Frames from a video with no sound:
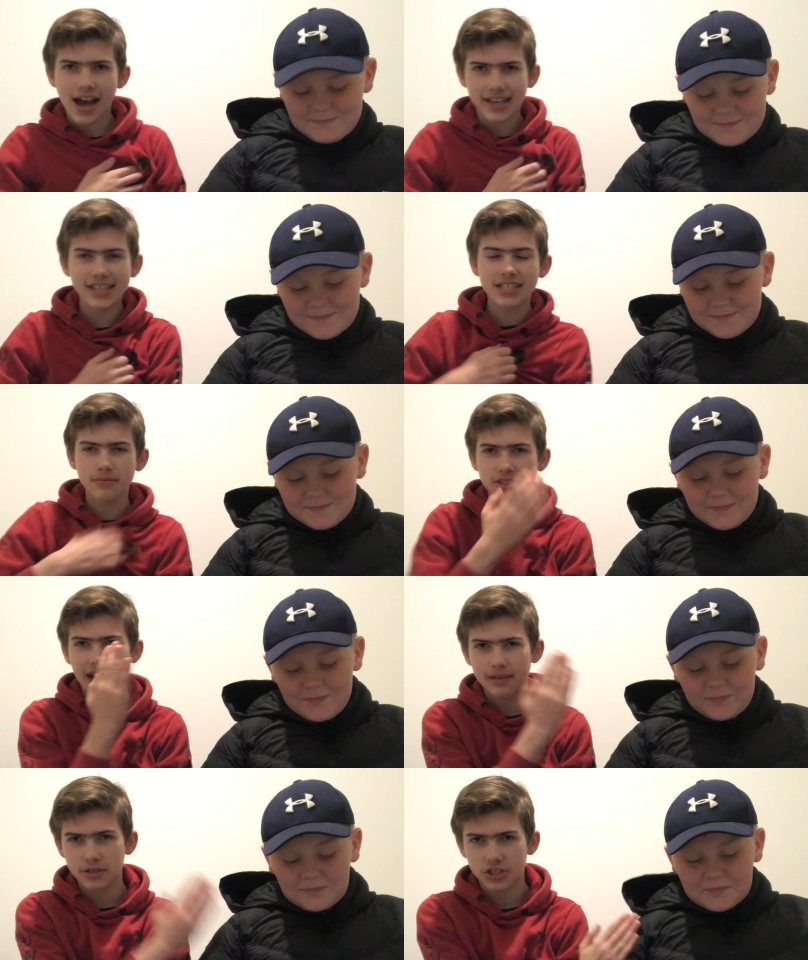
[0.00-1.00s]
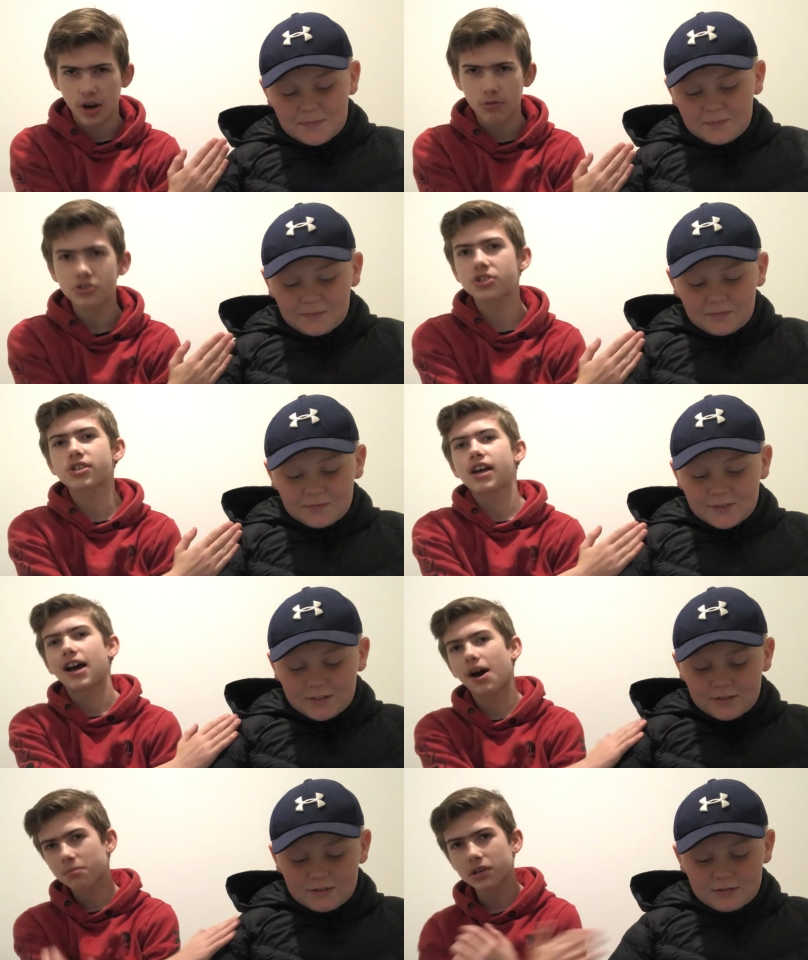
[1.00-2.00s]
Speaker 1: He's going to be telling me jokes.
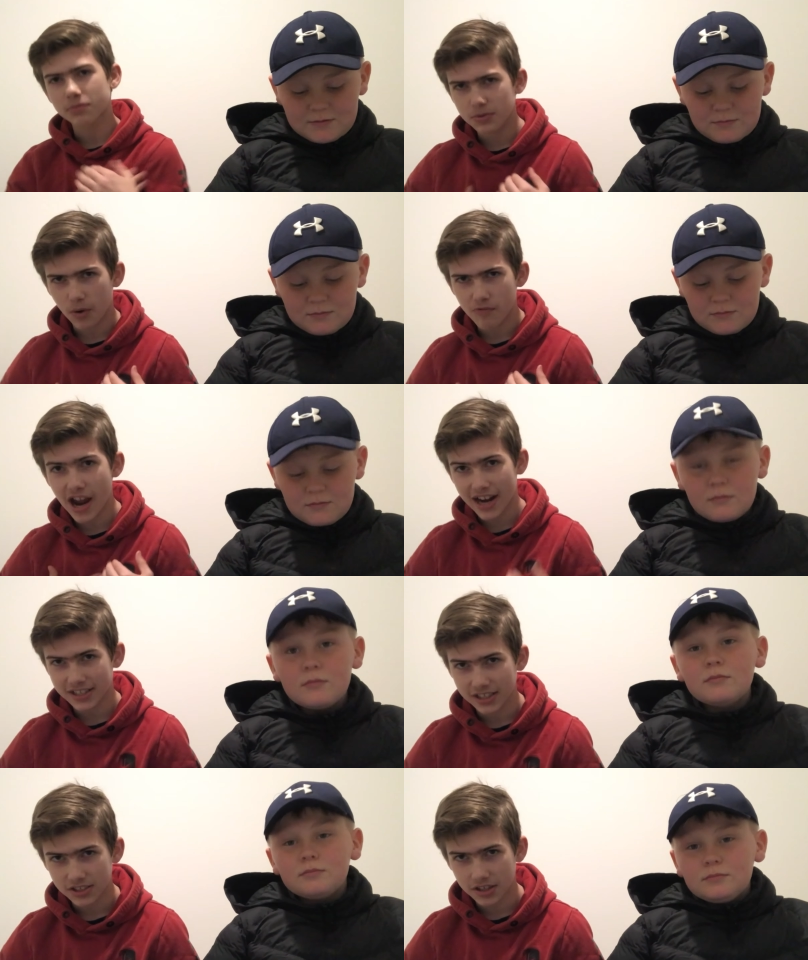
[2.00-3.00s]
I'm going to be the one reacting to